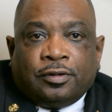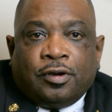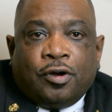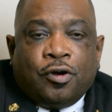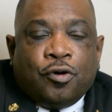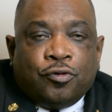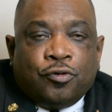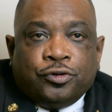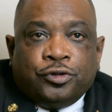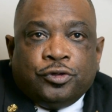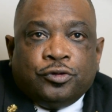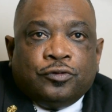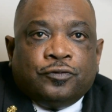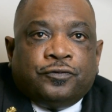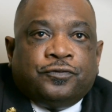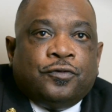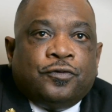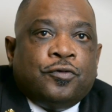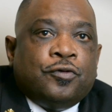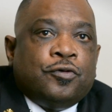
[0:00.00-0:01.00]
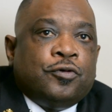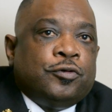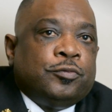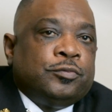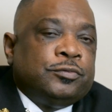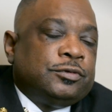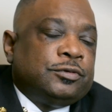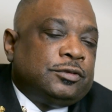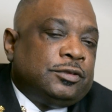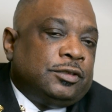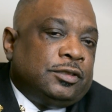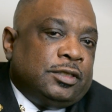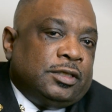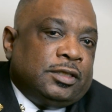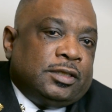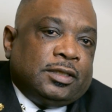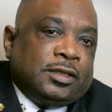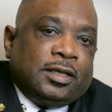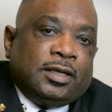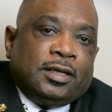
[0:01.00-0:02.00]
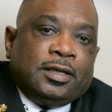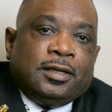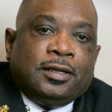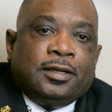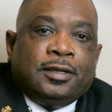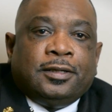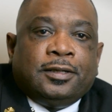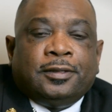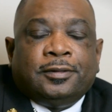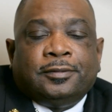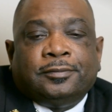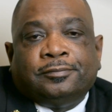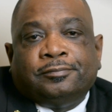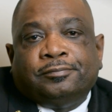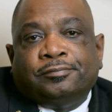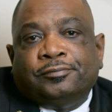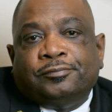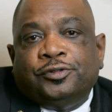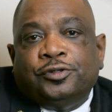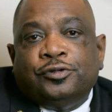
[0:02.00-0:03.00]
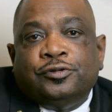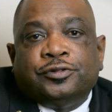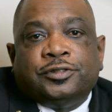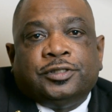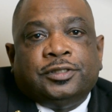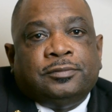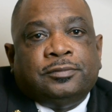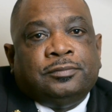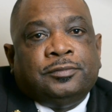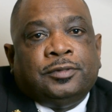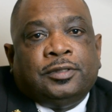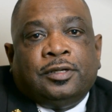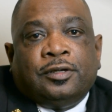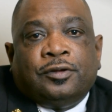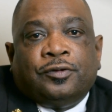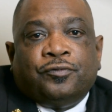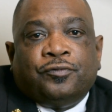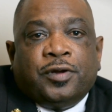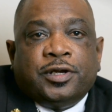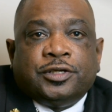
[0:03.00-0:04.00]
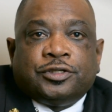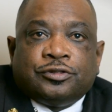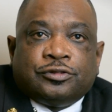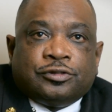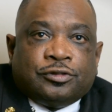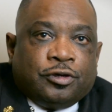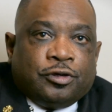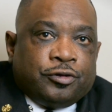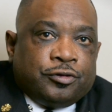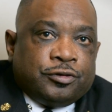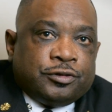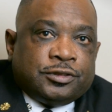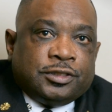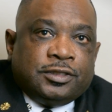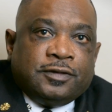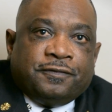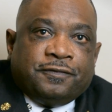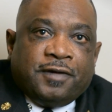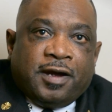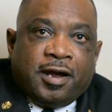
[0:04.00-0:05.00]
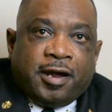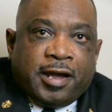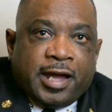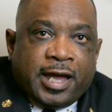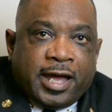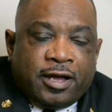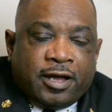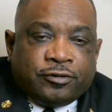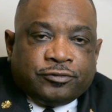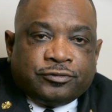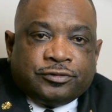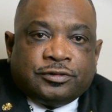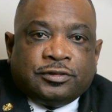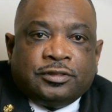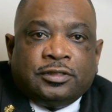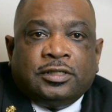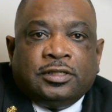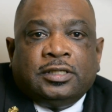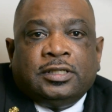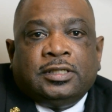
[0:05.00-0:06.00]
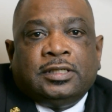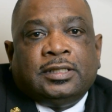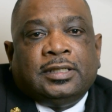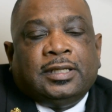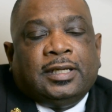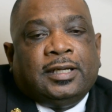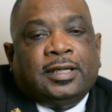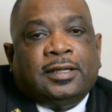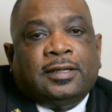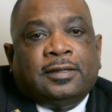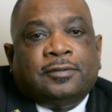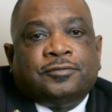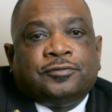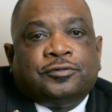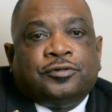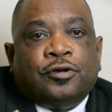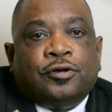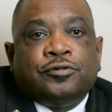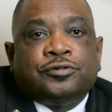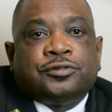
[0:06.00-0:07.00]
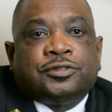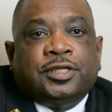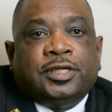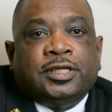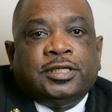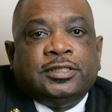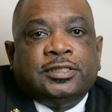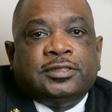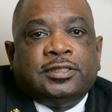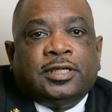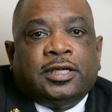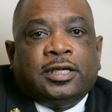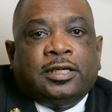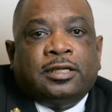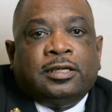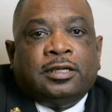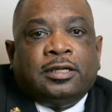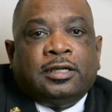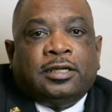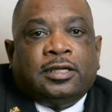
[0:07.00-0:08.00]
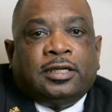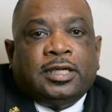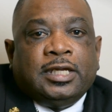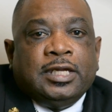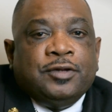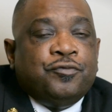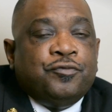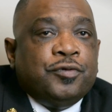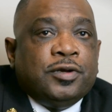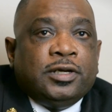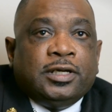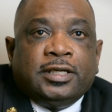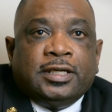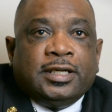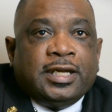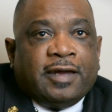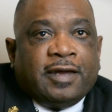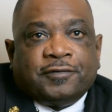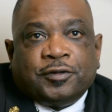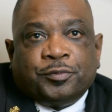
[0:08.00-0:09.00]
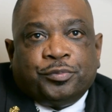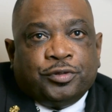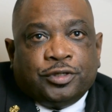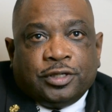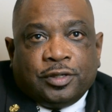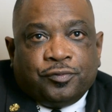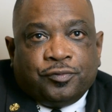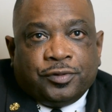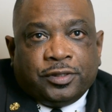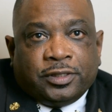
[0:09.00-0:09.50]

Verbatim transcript: old uniforms, um, using racial slurs in the firehouse, um, those things that he really didn't have to put up